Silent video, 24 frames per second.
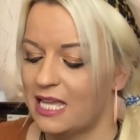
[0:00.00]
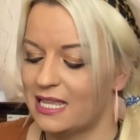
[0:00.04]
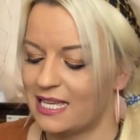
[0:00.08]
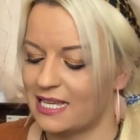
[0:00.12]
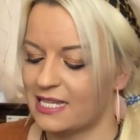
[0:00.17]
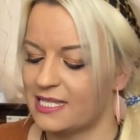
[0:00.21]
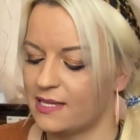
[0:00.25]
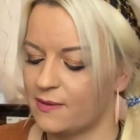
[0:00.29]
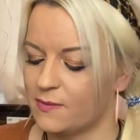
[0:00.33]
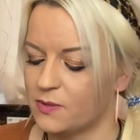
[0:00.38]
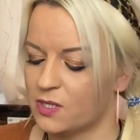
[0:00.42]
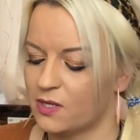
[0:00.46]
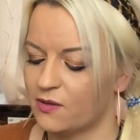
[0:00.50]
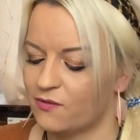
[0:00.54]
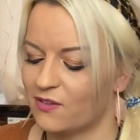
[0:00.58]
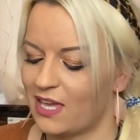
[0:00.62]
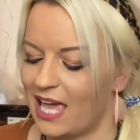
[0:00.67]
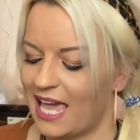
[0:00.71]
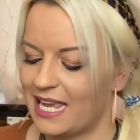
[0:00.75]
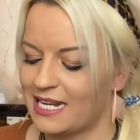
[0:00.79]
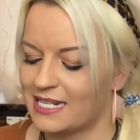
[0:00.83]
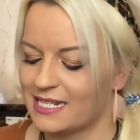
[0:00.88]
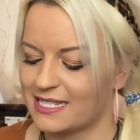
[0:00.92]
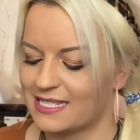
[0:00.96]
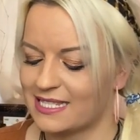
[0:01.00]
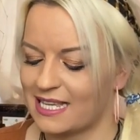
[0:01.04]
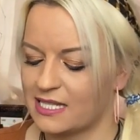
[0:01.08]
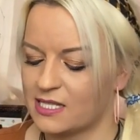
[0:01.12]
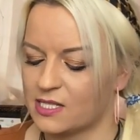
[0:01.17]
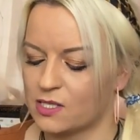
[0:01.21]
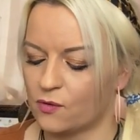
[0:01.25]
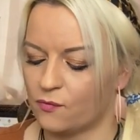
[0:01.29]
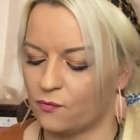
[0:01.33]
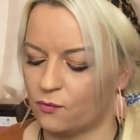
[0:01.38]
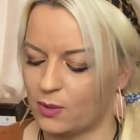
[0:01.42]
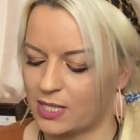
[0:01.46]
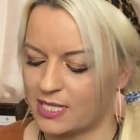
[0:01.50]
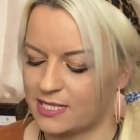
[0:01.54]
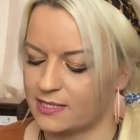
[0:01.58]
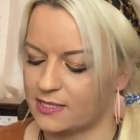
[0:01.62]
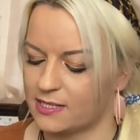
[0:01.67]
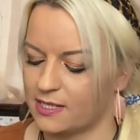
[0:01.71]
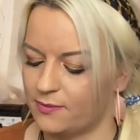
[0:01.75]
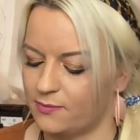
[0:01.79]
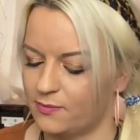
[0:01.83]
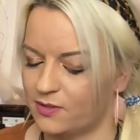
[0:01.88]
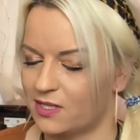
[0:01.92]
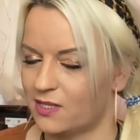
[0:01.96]
They seem to have gained a sense of
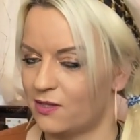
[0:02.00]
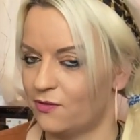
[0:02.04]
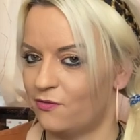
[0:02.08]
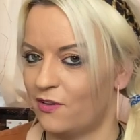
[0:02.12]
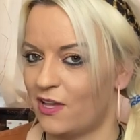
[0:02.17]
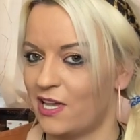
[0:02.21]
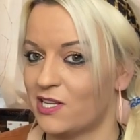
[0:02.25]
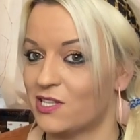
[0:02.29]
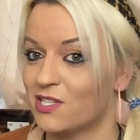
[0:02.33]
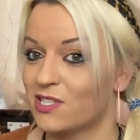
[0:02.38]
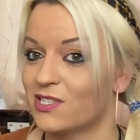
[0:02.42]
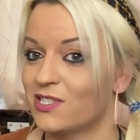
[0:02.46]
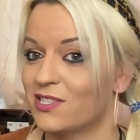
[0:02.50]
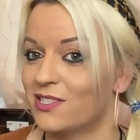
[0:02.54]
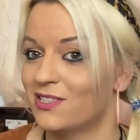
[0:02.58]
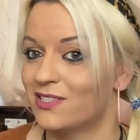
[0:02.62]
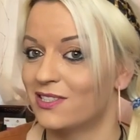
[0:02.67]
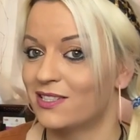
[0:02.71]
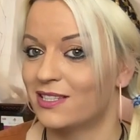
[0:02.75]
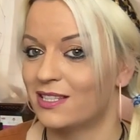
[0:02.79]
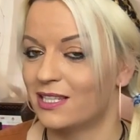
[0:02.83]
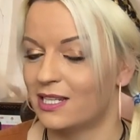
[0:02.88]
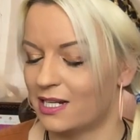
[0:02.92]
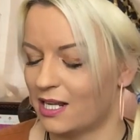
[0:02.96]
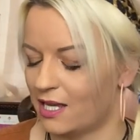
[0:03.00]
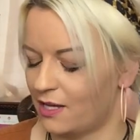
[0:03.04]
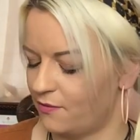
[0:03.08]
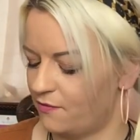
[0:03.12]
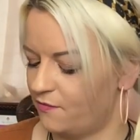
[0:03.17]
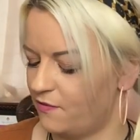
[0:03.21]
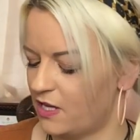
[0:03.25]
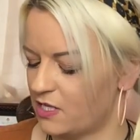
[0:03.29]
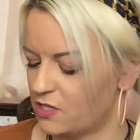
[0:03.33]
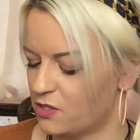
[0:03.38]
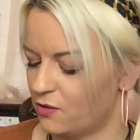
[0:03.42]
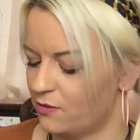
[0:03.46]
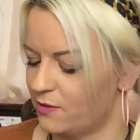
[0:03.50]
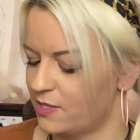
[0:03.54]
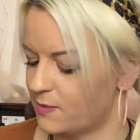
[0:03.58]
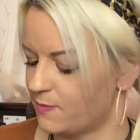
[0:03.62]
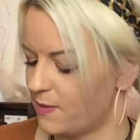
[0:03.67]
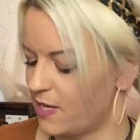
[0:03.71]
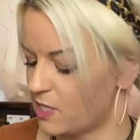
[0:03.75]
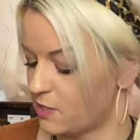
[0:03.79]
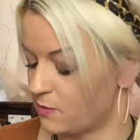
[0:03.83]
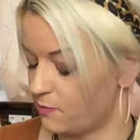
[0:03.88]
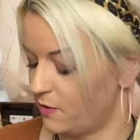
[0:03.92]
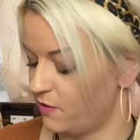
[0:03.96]
wisdom with the fish. You know, fish always
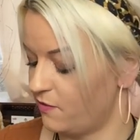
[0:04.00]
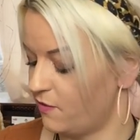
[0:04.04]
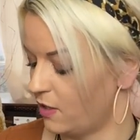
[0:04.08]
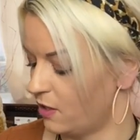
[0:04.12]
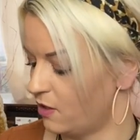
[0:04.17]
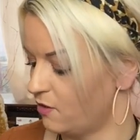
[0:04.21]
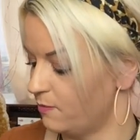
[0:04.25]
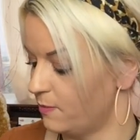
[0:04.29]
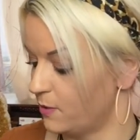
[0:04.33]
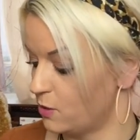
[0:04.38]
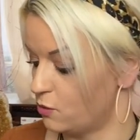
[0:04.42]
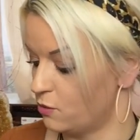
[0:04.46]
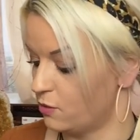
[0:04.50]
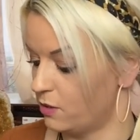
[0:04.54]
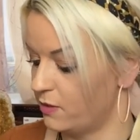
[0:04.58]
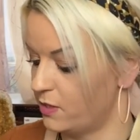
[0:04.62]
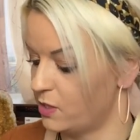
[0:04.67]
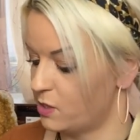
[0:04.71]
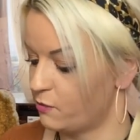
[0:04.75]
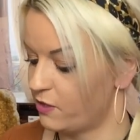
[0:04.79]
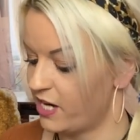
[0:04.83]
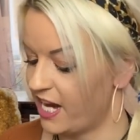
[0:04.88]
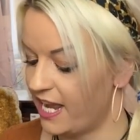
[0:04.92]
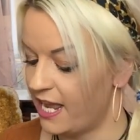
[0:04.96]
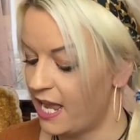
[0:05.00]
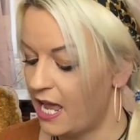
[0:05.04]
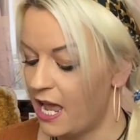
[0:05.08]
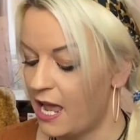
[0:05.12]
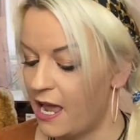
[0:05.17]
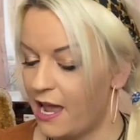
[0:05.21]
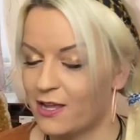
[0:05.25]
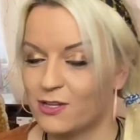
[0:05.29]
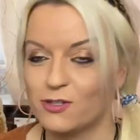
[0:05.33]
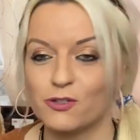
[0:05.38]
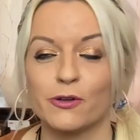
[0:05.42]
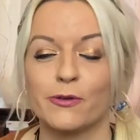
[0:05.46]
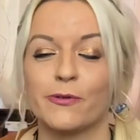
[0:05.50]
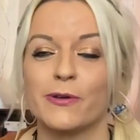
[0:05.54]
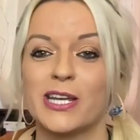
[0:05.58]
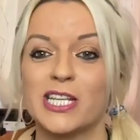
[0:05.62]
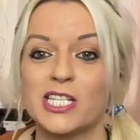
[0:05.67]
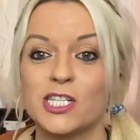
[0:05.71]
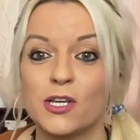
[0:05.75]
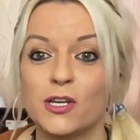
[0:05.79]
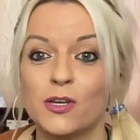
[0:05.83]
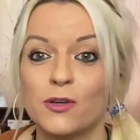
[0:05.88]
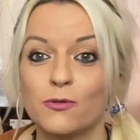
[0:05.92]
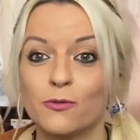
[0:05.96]
makes me think of my druidry,
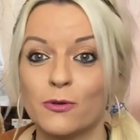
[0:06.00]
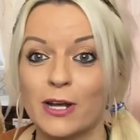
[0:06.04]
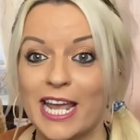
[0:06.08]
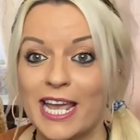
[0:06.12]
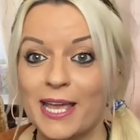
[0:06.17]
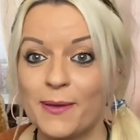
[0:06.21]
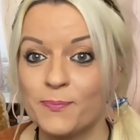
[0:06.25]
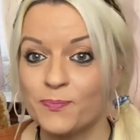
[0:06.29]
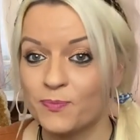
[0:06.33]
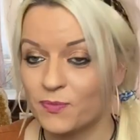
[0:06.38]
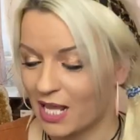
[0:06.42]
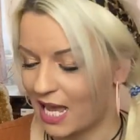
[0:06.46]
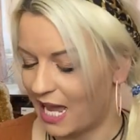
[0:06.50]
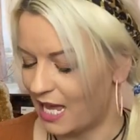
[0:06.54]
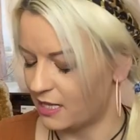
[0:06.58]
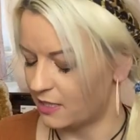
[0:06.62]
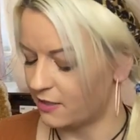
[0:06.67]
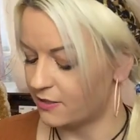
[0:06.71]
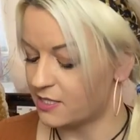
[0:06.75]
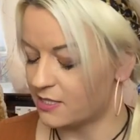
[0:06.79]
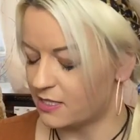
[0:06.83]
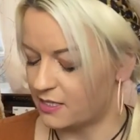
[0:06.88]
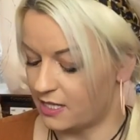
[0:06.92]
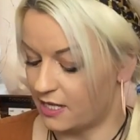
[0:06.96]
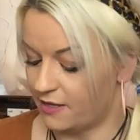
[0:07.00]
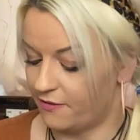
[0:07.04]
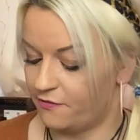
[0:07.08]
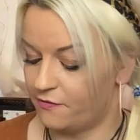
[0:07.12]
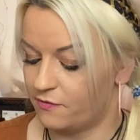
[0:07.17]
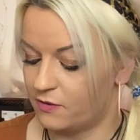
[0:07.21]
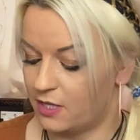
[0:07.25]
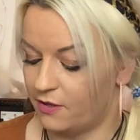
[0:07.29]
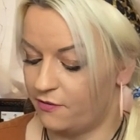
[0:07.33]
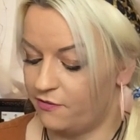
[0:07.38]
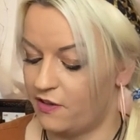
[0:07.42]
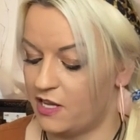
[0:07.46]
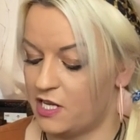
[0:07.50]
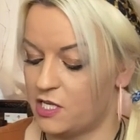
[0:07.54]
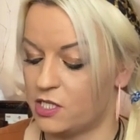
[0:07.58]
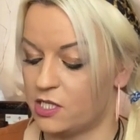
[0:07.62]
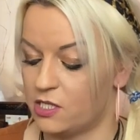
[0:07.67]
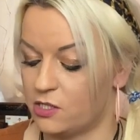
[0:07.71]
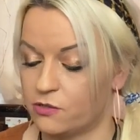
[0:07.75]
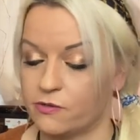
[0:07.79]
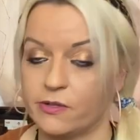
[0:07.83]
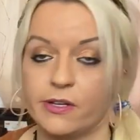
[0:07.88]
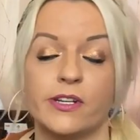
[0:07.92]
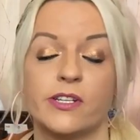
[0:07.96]
druidry. And this, the, the fish
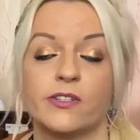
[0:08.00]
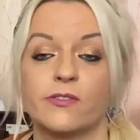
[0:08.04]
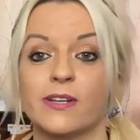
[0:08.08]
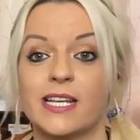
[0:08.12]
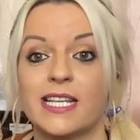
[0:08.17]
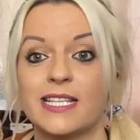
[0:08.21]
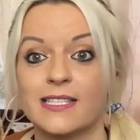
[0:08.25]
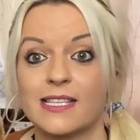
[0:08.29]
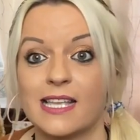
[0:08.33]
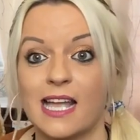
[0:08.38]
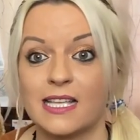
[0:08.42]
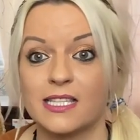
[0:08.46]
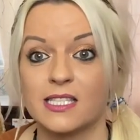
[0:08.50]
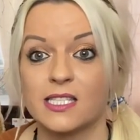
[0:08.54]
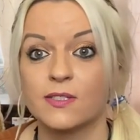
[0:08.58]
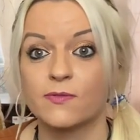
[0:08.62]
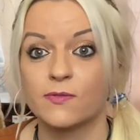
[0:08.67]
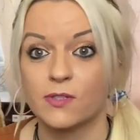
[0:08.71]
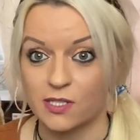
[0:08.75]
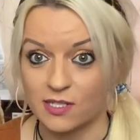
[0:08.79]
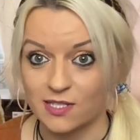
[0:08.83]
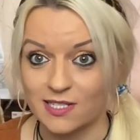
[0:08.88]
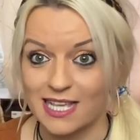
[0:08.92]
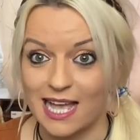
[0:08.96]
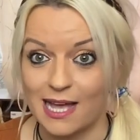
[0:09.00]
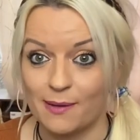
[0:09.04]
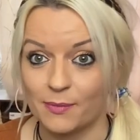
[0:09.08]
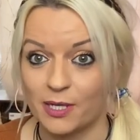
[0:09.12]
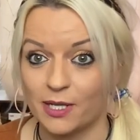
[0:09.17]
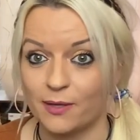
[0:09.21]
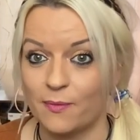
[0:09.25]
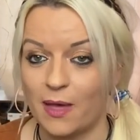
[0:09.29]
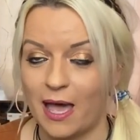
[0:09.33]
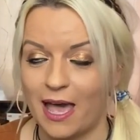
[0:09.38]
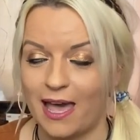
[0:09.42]
in Druidry stands for the salmon.